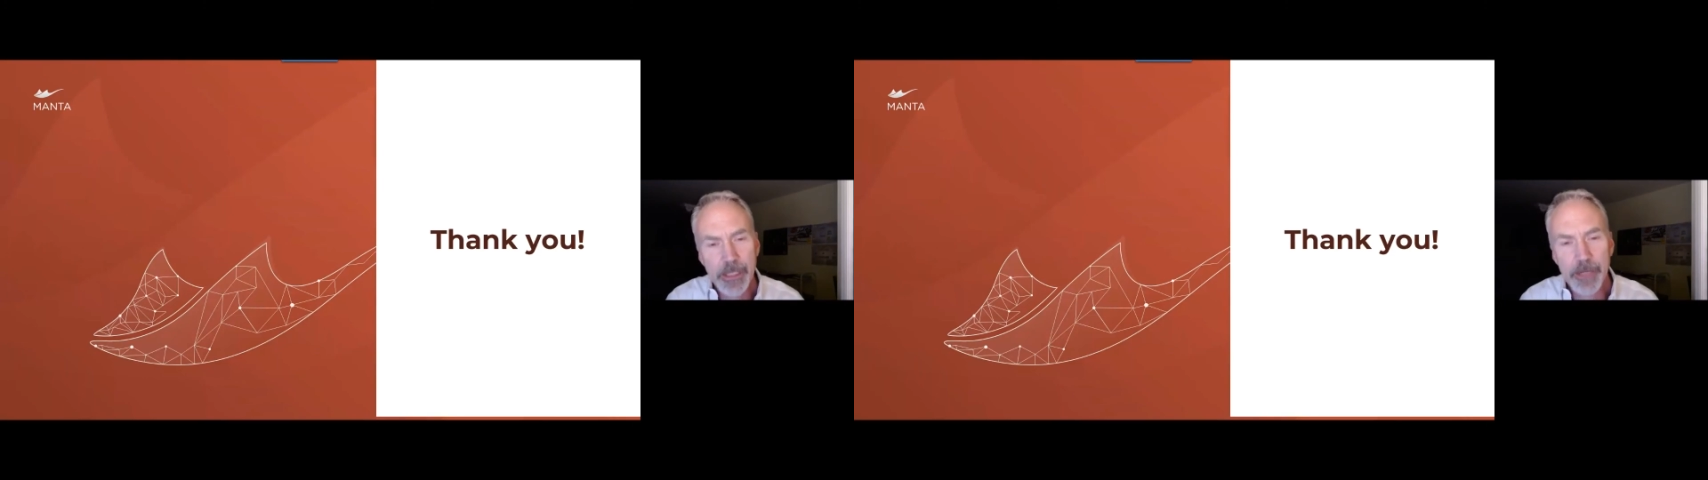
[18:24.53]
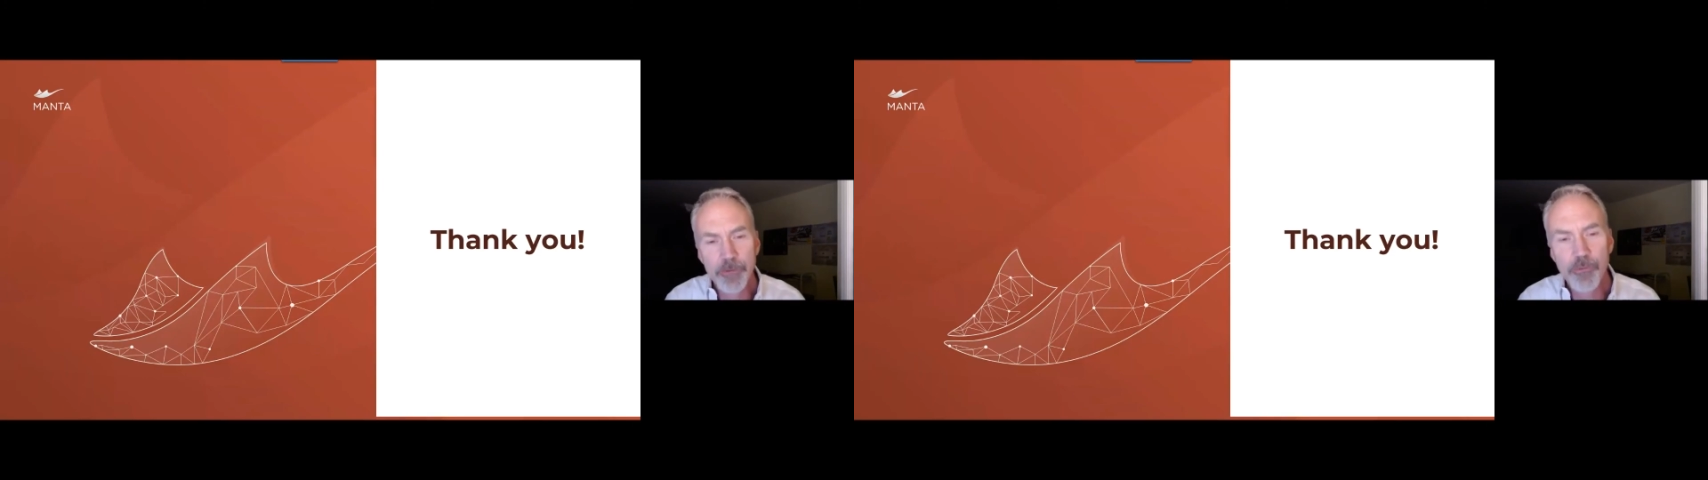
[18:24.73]

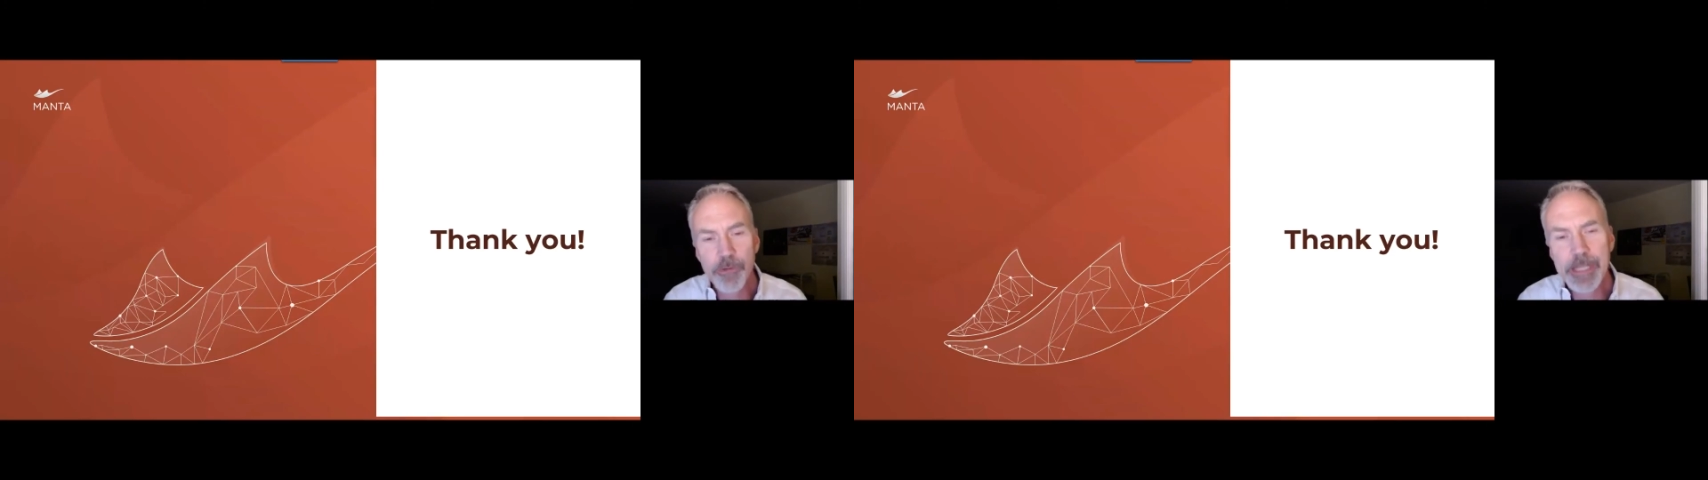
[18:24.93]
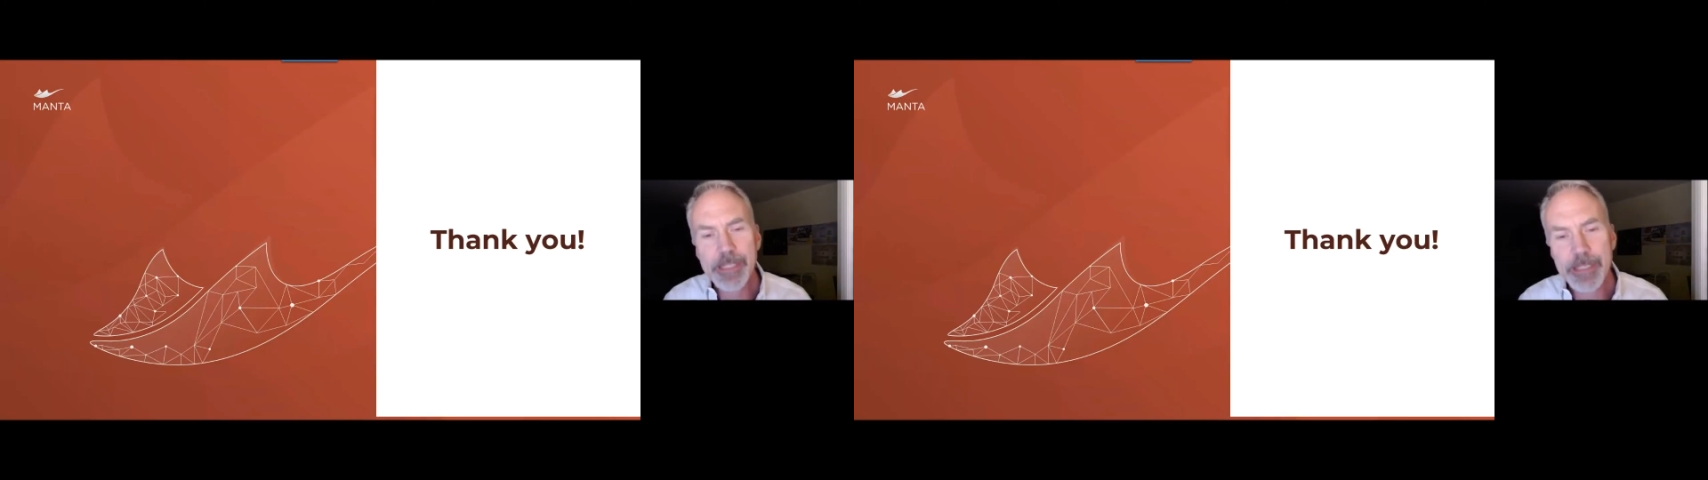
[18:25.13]
and
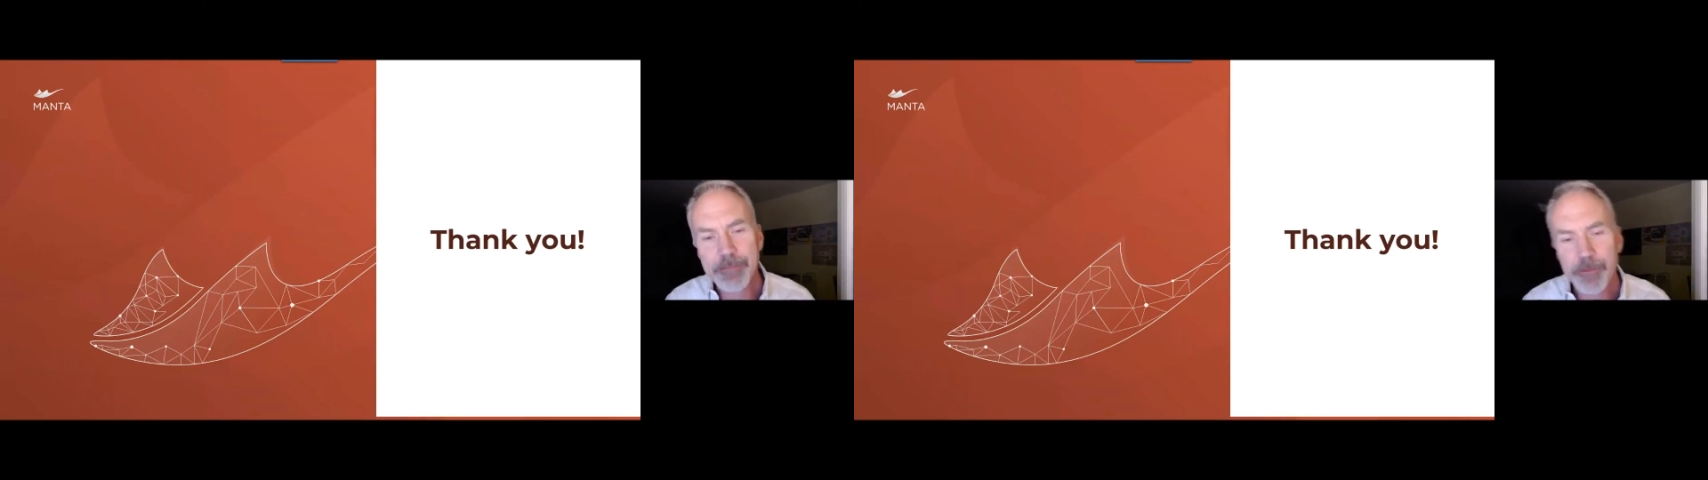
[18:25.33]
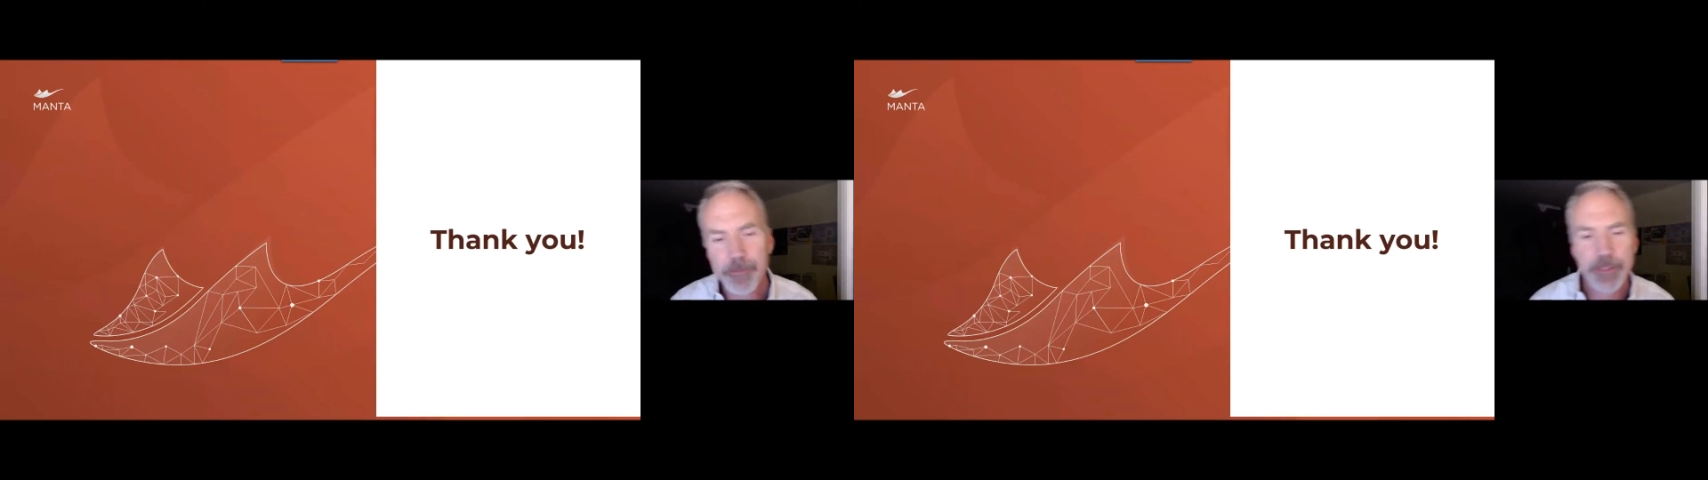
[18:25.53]
read the
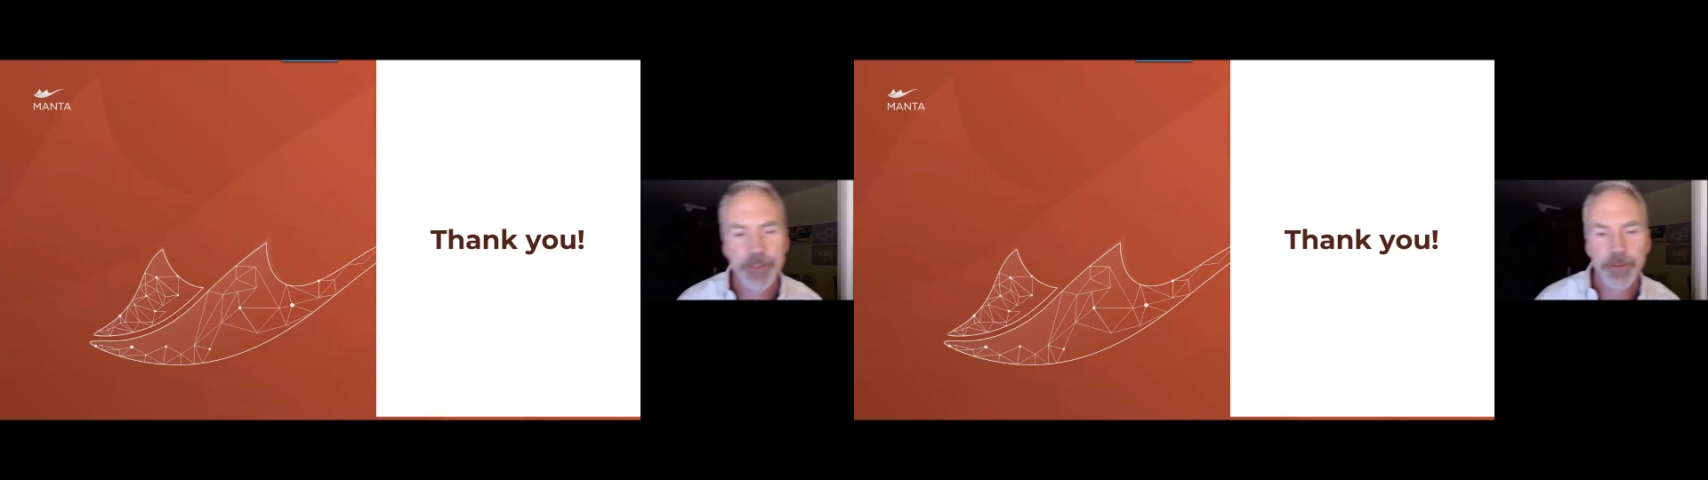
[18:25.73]
information